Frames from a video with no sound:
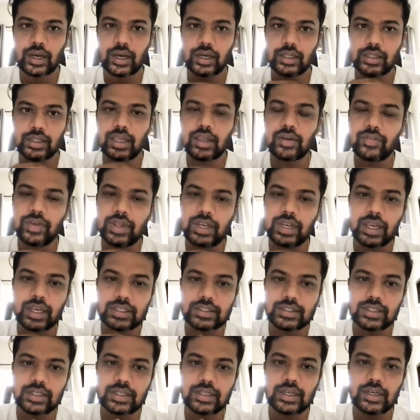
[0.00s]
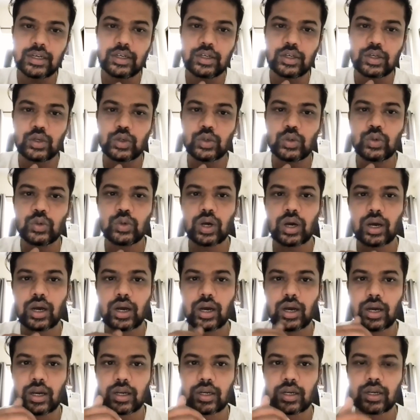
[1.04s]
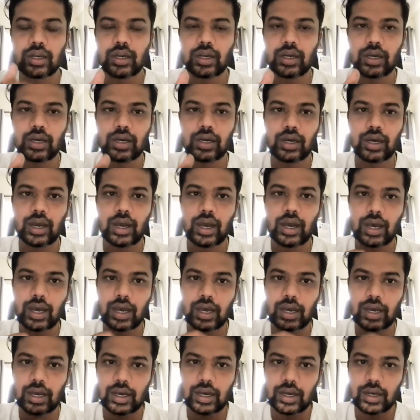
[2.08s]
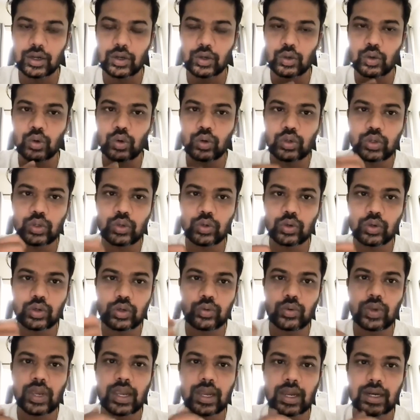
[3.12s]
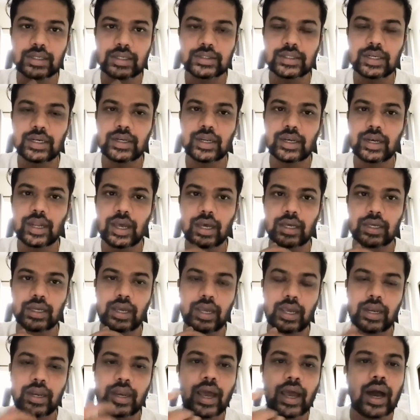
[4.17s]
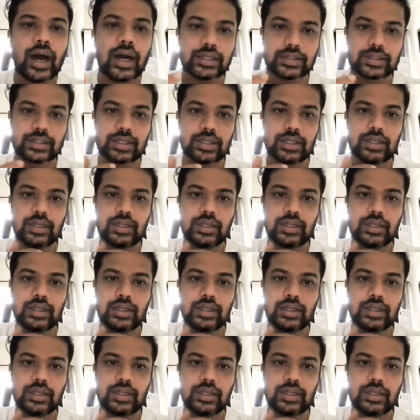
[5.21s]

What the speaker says: they are very hesitant to go to a consultant and ask.